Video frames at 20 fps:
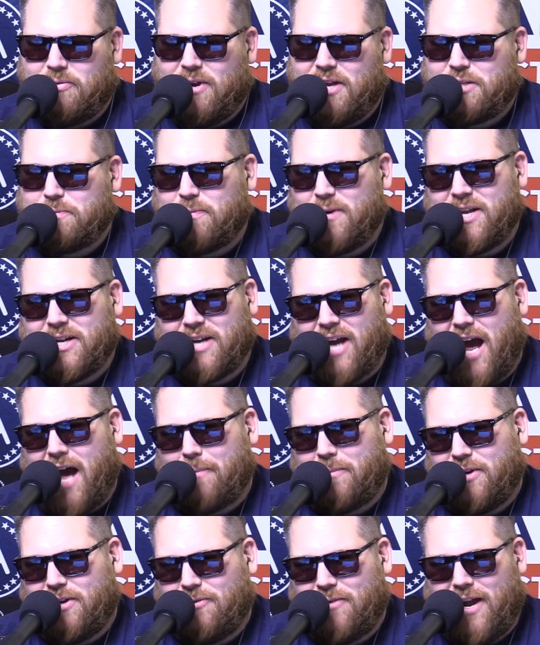It's pretty
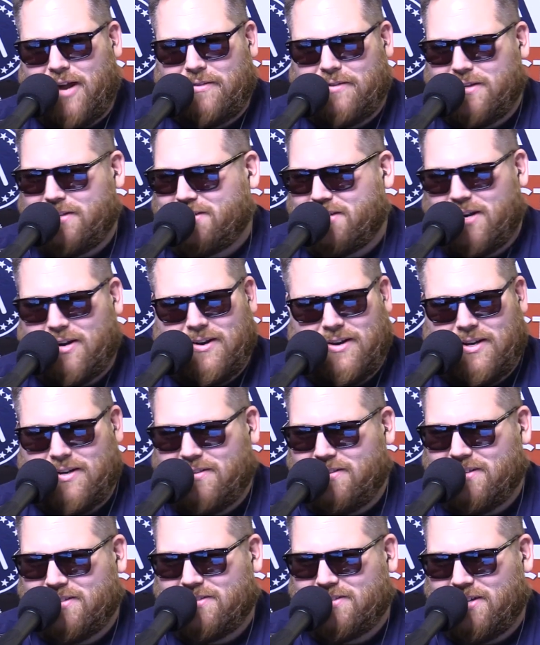common around this
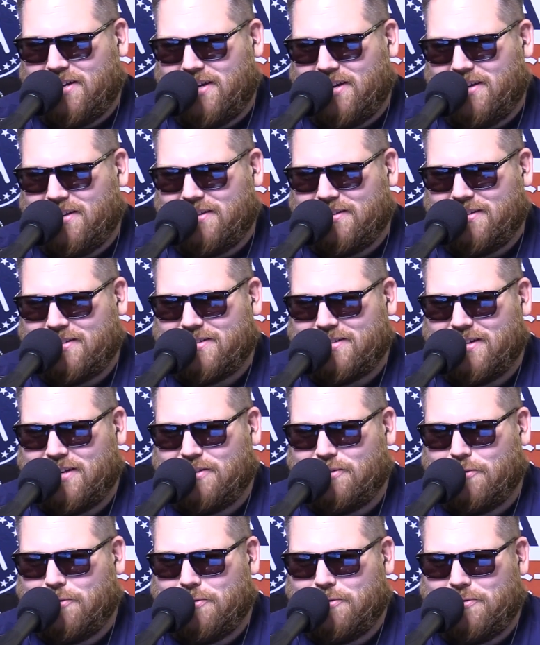area, this
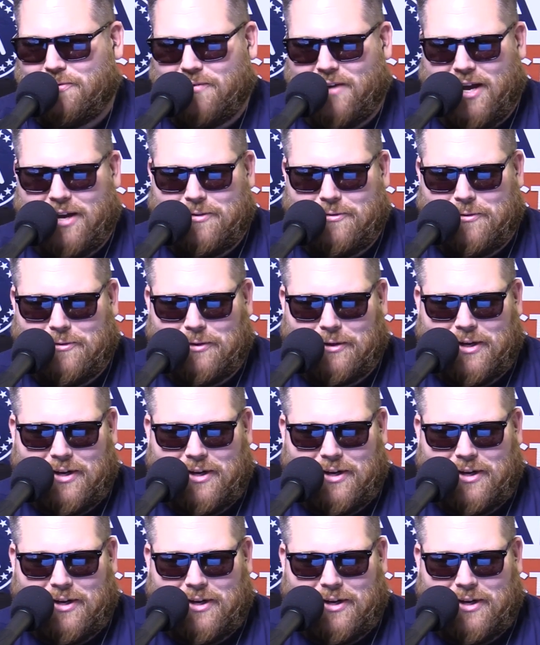Northern Nevada, Northern